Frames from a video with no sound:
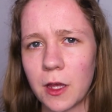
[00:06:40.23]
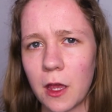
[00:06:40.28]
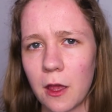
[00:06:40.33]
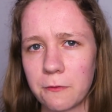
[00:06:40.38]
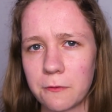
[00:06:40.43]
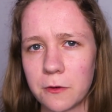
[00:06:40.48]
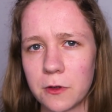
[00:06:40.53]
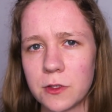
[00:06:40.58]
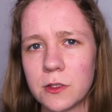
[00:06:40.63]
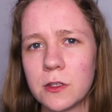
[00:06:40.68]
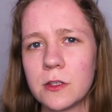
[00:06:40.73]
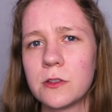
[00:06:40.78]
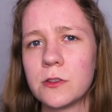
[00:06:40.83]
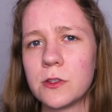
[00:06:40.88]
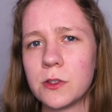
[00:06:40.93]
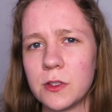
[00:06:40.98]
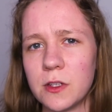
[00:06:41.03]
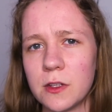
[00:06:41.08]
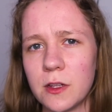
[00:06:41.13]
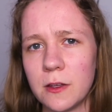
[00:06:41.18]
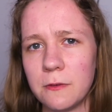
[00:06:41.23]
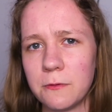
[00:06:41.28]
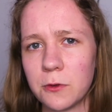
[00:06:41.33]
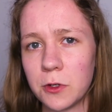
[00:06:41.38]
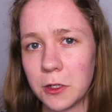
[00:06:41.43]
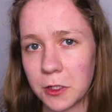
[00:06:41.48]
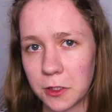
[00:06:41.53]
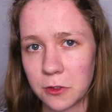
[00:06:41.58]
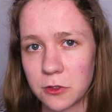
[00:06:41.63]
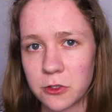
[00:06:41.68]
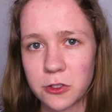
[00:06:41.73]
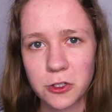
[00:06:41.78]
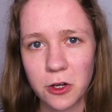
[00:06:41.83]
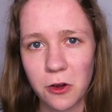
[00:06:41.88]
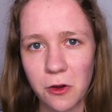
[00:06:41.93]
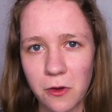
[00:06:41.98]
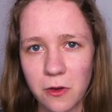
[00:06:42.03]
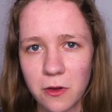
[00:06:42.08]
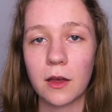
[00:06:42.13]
effort to deliver a good show.